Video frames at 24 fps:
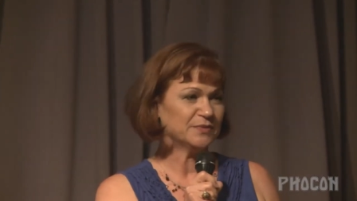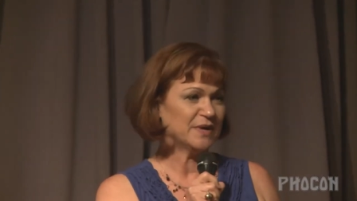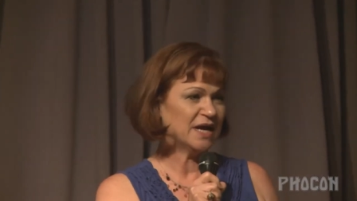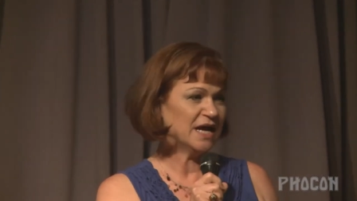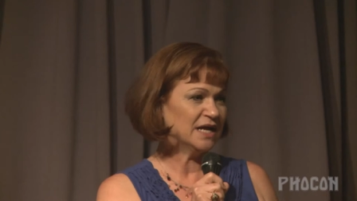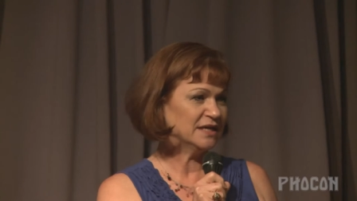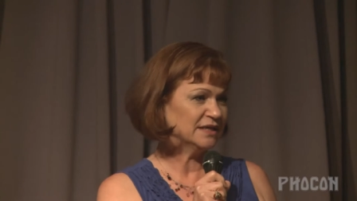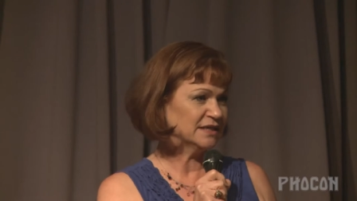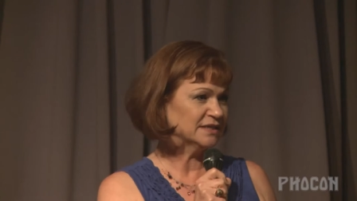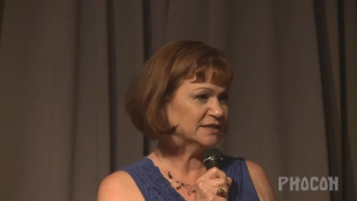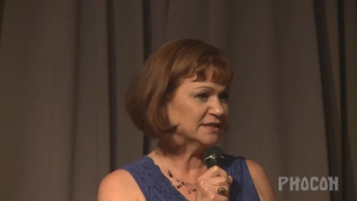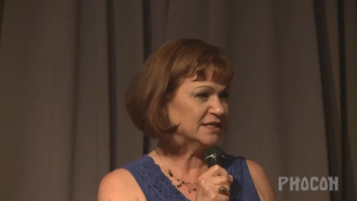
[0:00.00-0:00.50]
We
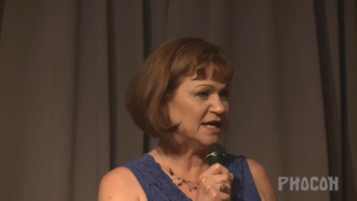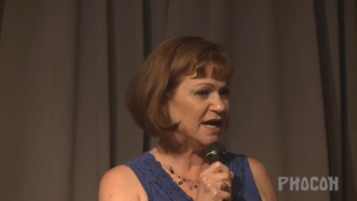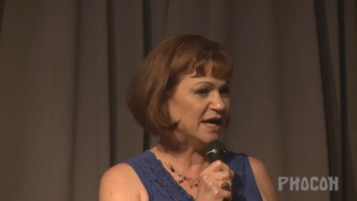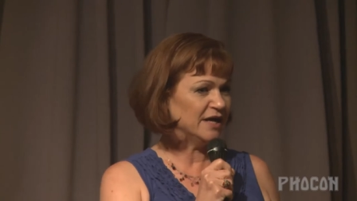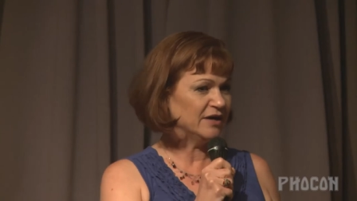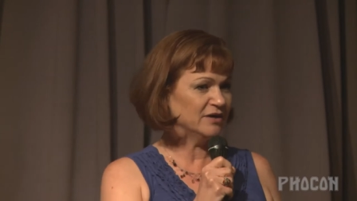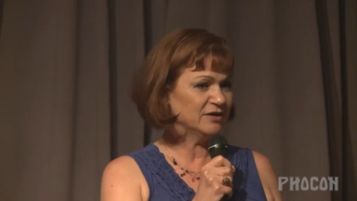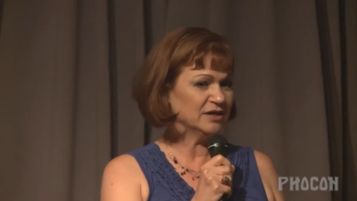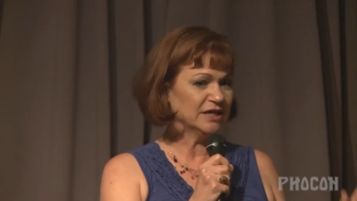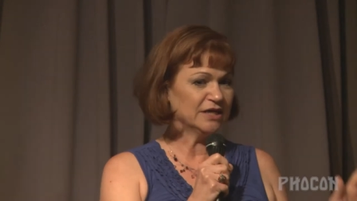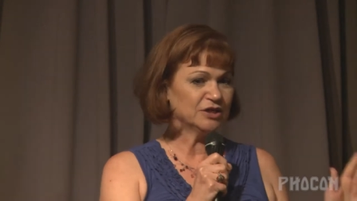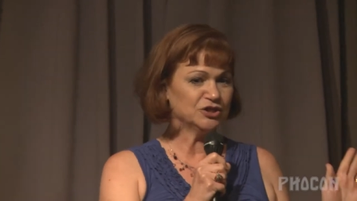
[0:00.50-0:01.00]
had an
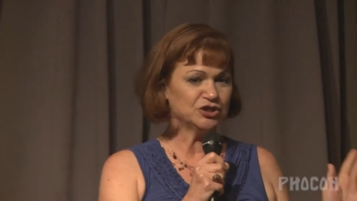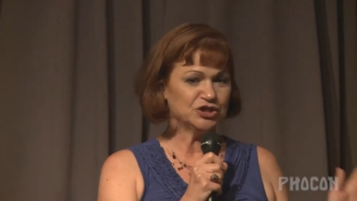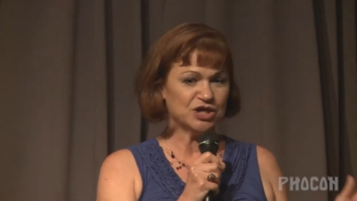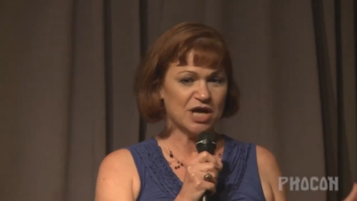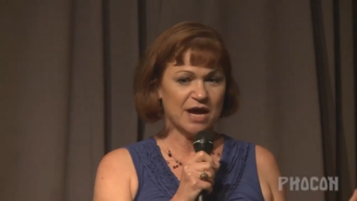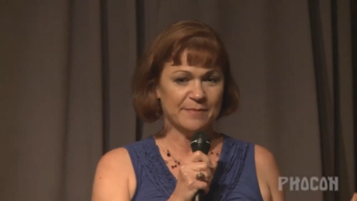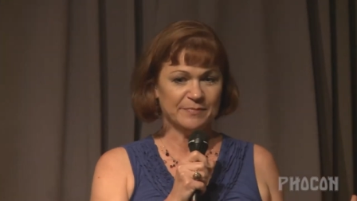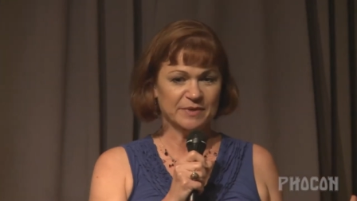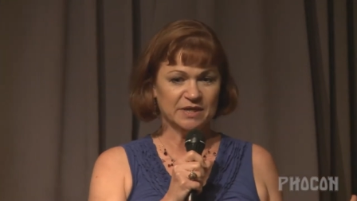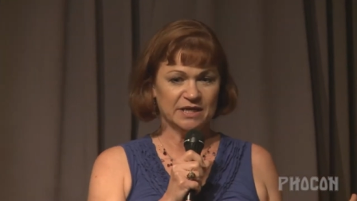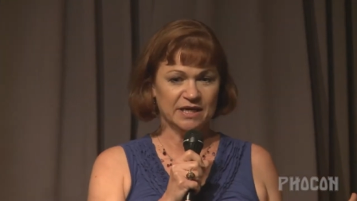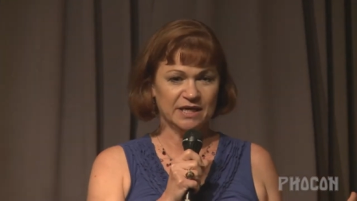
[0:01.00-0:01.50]
entirely
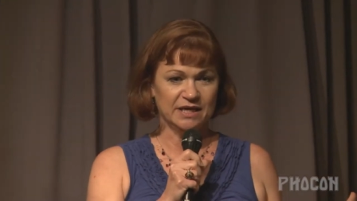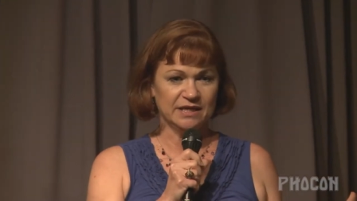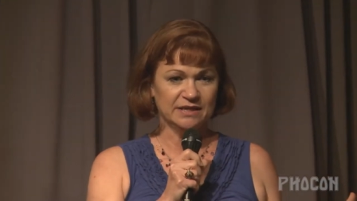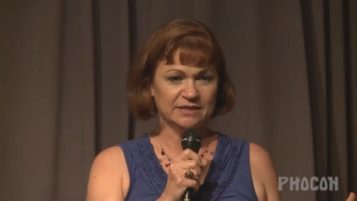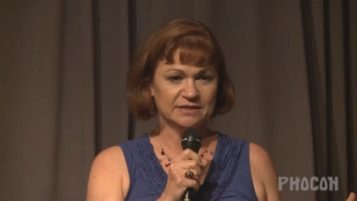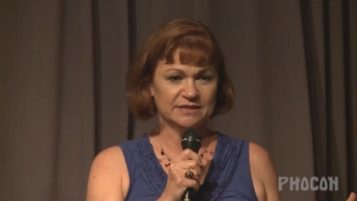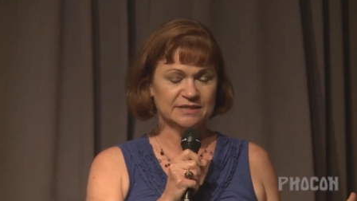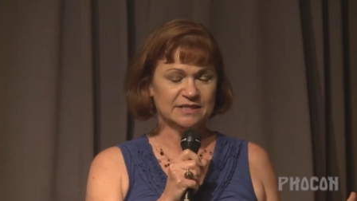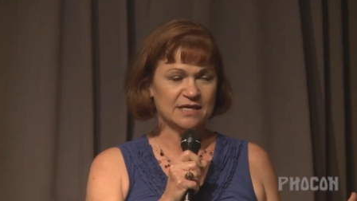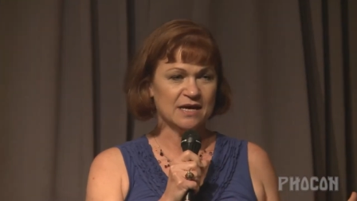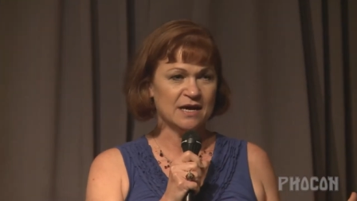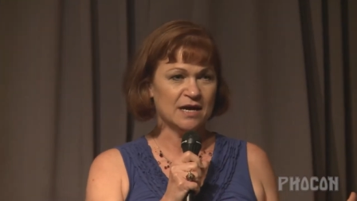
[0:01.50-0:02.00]

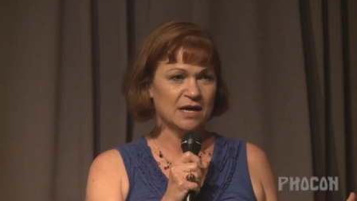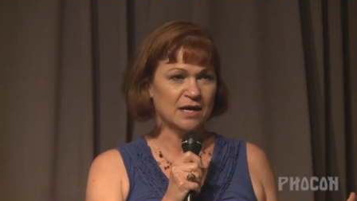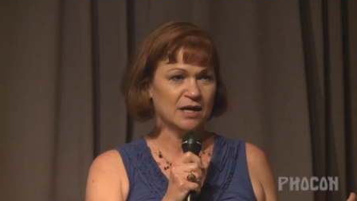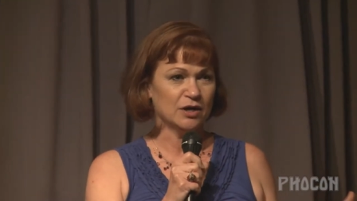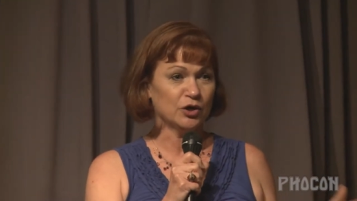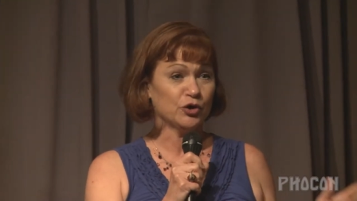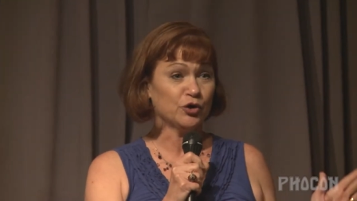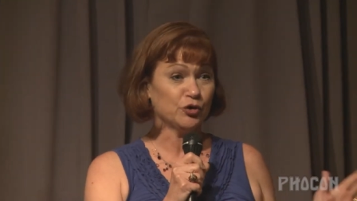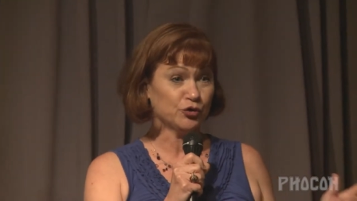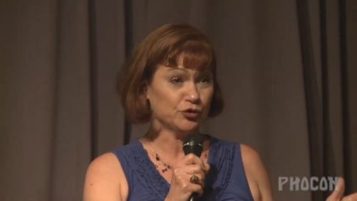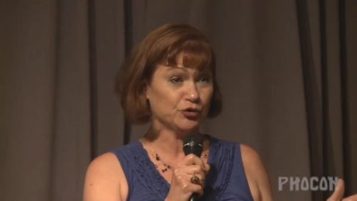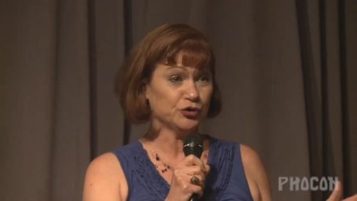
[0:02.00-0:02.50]
Japanese uh,
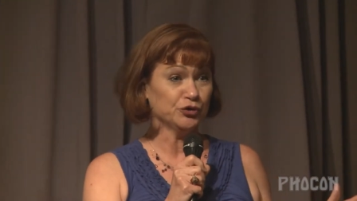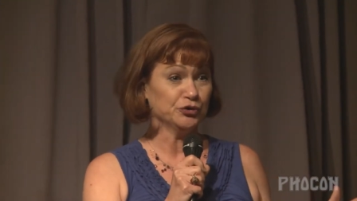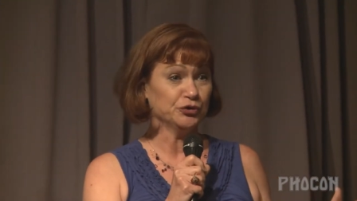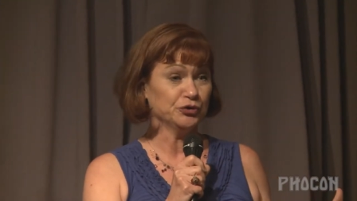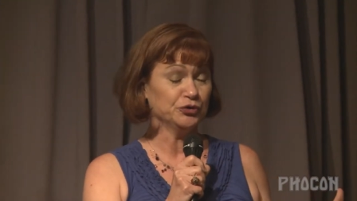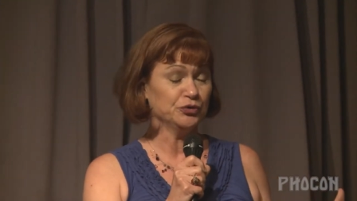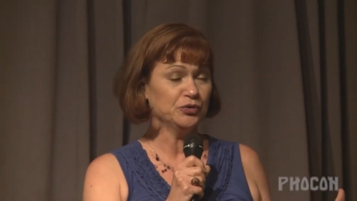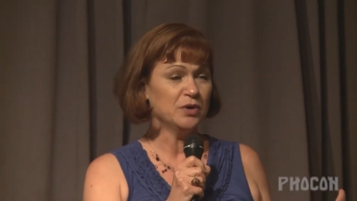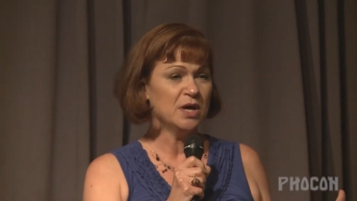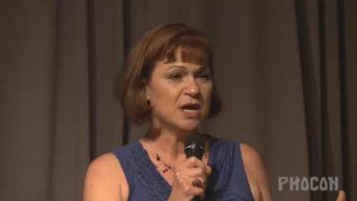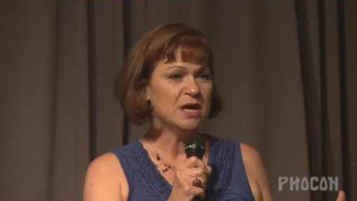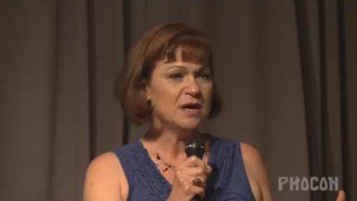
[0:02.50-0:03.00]

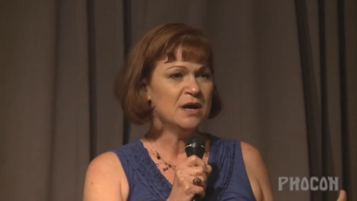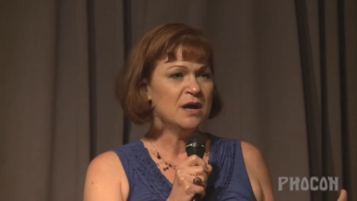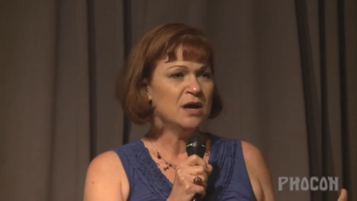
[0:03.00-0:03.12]
crew